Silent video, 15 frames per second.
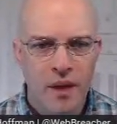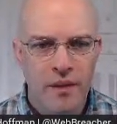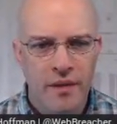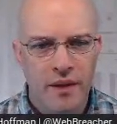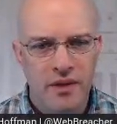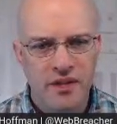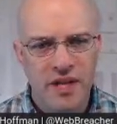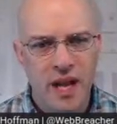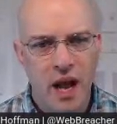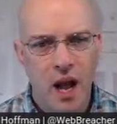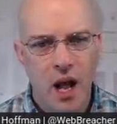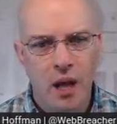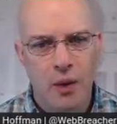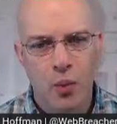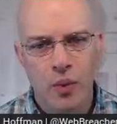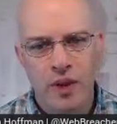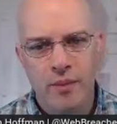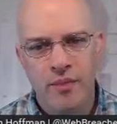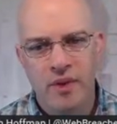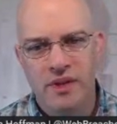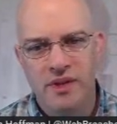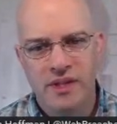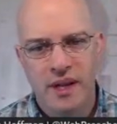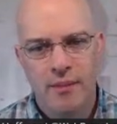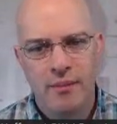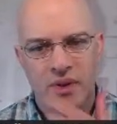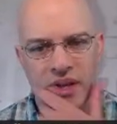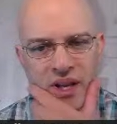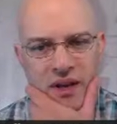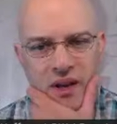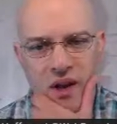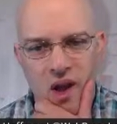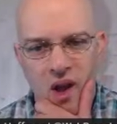There's the Onweem assembly.